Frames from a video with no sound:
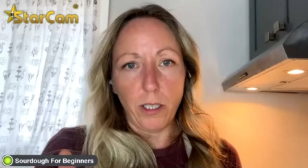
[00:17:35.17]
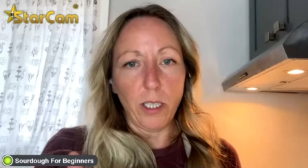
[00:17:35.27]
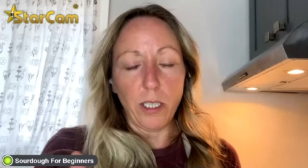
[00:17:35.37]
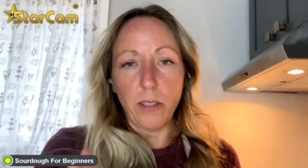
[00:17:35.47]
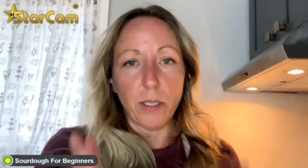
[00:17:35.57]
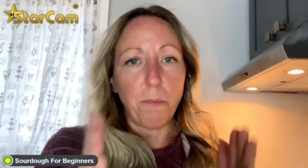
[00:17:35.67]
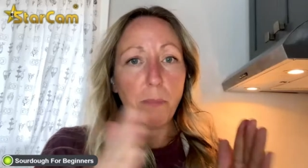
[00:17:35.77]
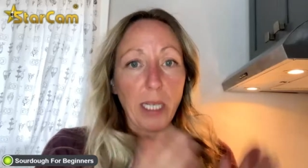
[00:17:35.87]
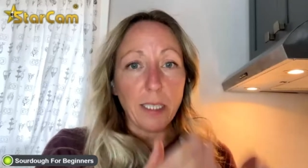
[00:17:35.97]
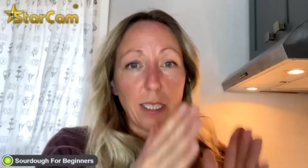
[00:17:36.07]
You can use
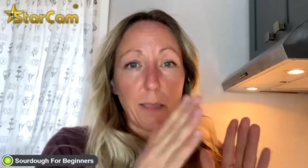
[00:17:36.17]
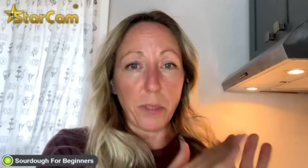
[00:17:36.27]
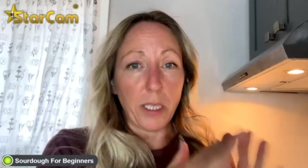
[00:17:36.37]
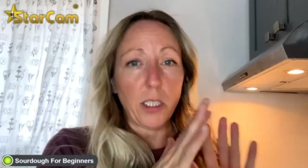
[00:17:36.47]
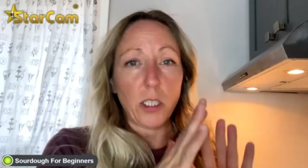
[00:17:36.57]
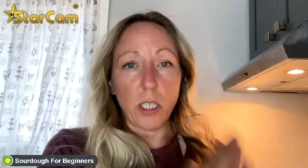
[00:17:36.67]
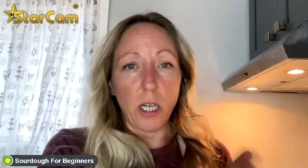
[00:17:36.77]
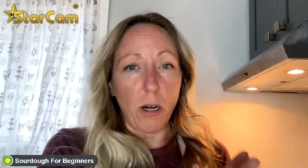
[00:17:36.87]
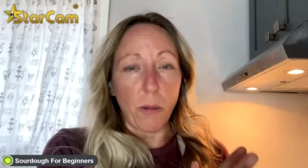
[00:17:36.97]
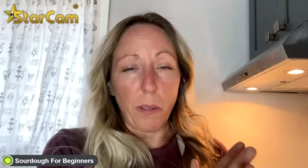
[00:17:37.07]
basic bleached
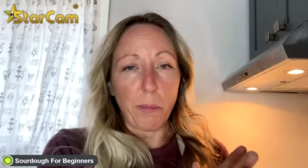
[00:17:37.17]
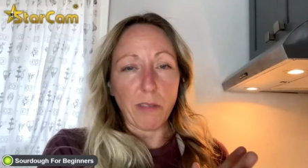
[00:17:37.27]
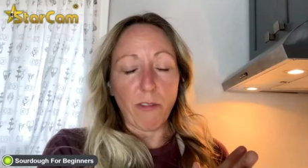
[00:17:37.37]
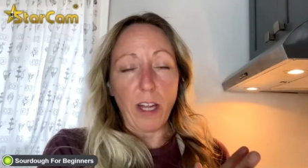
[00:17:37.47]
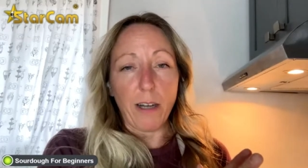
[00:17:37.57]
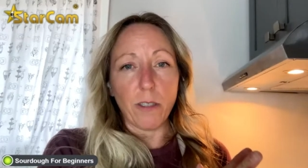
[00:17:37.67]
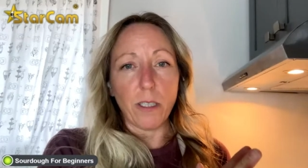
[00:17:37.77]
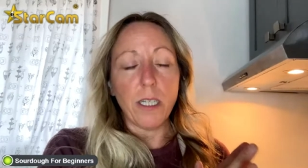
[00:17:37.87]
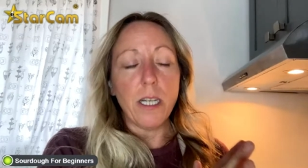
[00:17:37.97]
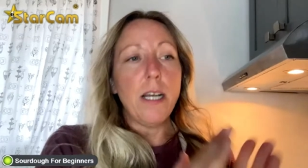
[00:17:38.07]
all purpose
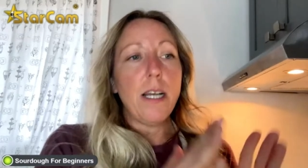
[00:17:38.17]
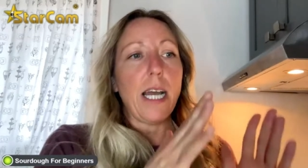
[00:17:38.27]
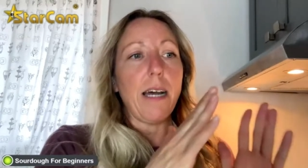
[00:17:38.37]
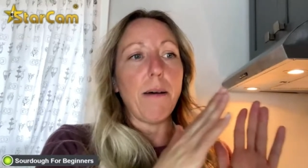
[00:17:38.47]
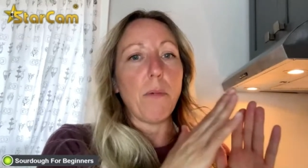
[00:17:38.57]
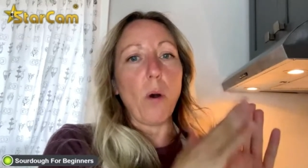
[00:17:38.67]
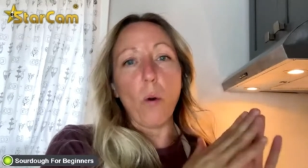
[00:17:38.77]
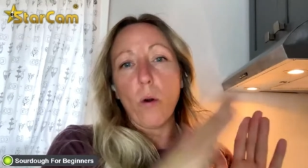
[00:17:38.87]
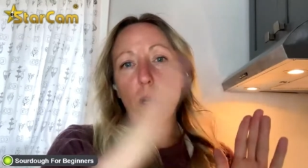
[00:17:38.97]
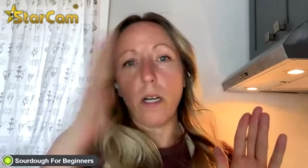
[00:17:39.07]
flour, um,
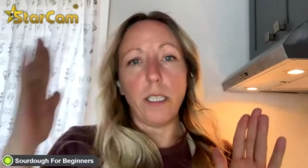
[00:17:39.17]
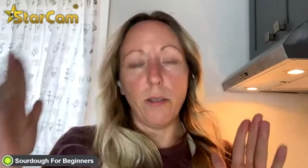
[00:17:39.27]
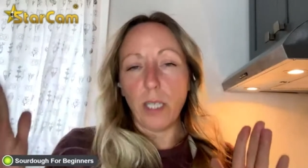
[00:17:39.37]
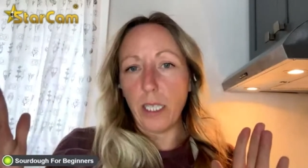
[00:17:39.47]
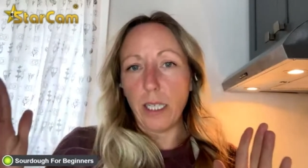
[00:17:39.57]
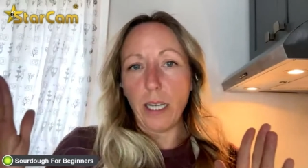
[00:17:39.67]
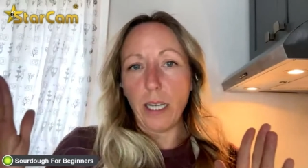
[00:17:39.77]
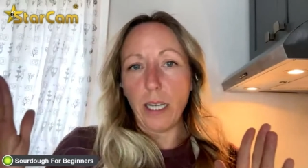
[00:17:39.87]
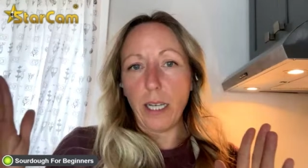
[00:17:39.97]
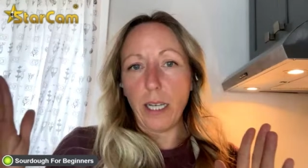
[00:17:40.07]
or you can
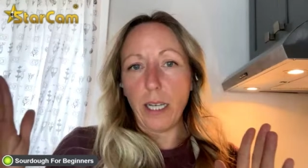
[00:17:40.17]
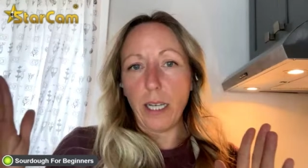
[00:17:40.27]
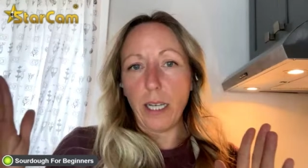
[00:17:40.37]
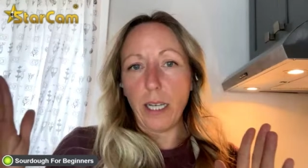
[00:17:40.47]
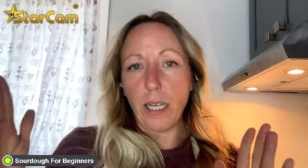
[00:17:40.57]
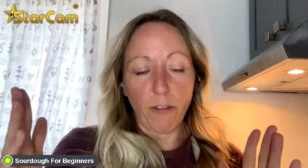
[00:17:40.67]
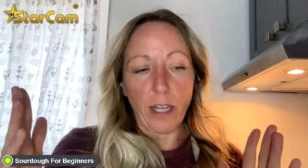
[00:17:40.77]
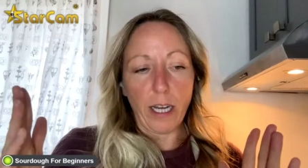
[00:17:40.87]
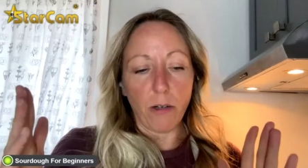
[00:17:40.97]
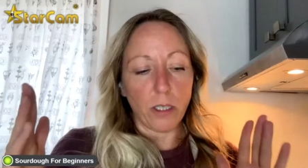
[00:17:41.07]
add the sturdier
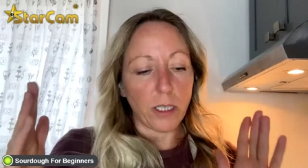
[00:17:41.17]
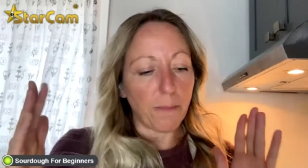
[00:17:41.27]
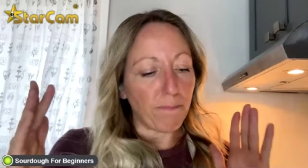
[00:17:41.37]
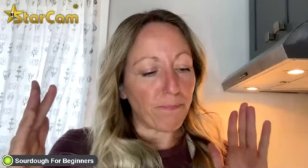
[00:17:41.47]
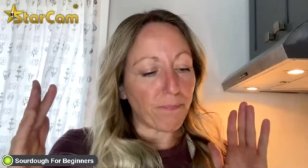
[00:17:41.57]
flours.